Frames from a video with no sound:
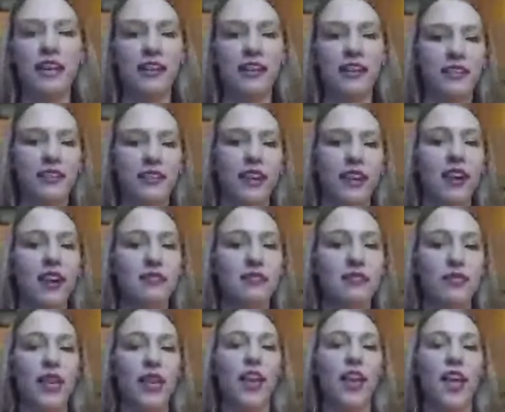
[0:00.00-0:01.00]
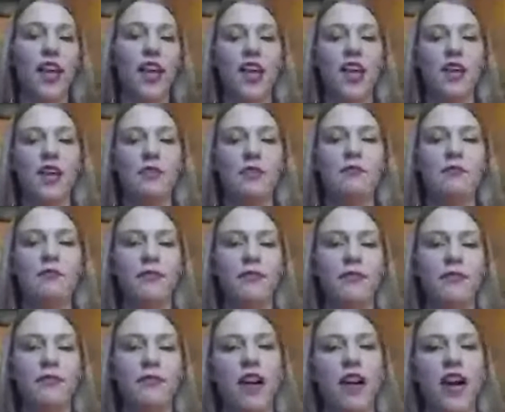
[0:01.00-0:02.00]
in another country
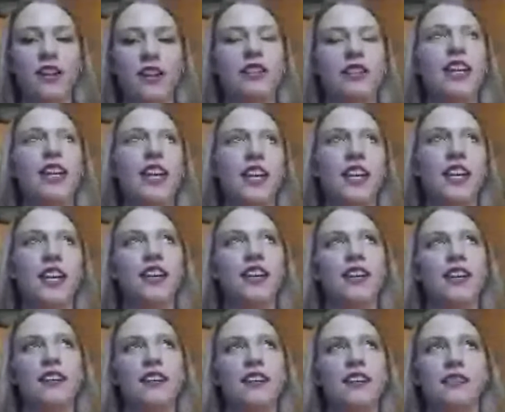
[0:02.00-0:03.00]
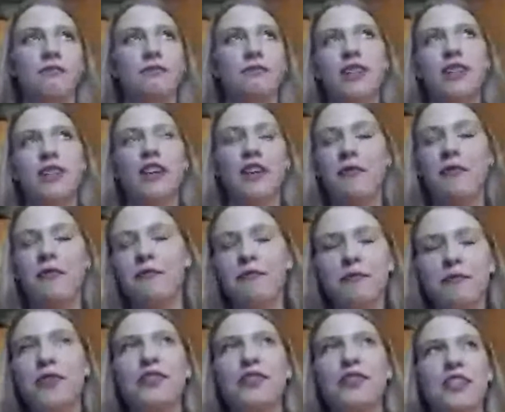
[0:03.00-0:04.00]
before you actually are,
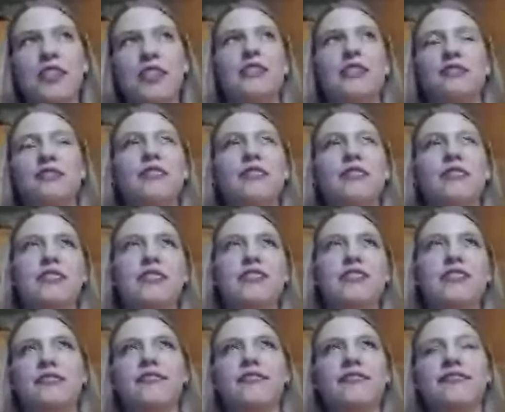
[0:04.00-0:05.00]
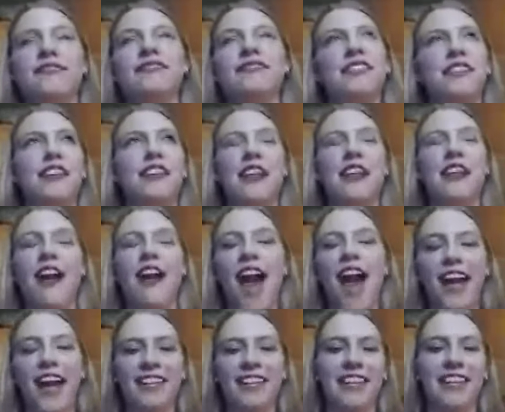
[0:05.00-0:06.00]
put into this,
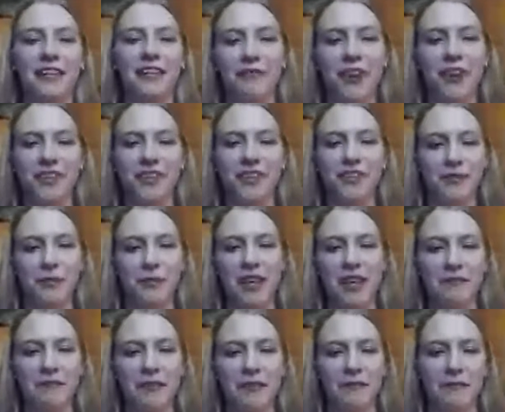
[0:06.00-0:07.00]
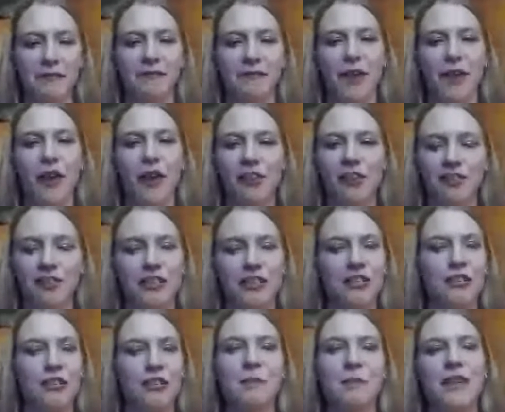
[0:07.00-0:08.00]
hectic Freshers Week with all
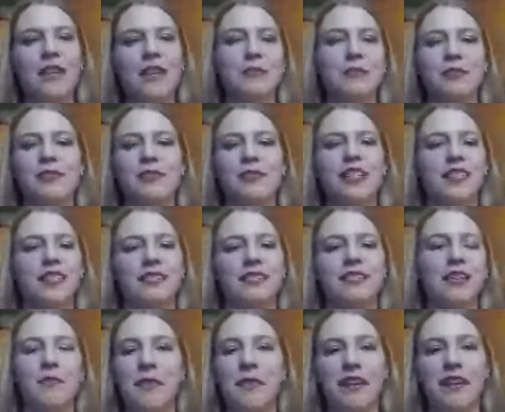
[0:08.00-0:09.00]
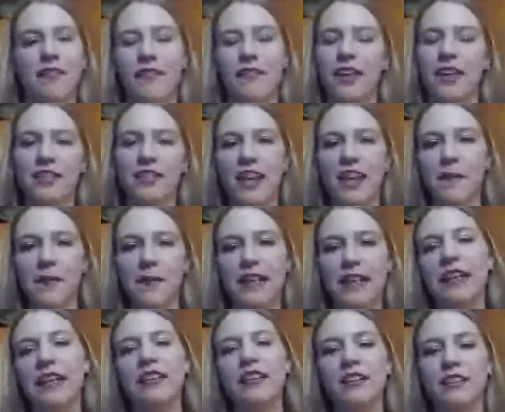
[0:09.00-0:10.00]
the new people and so many things
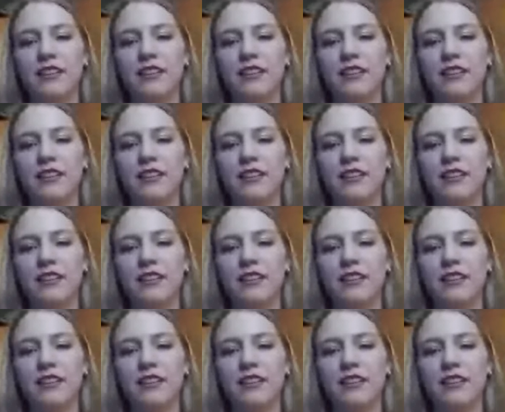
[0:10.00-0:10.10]
happening.